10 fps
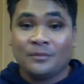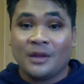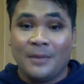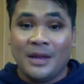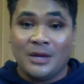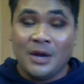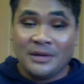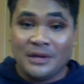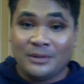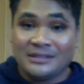But no,
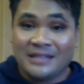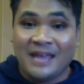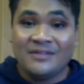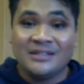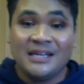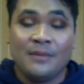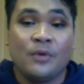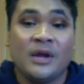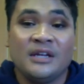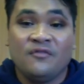it was Haven Denny and
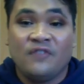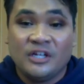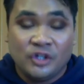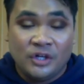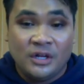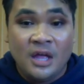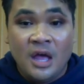Brandon Frazier.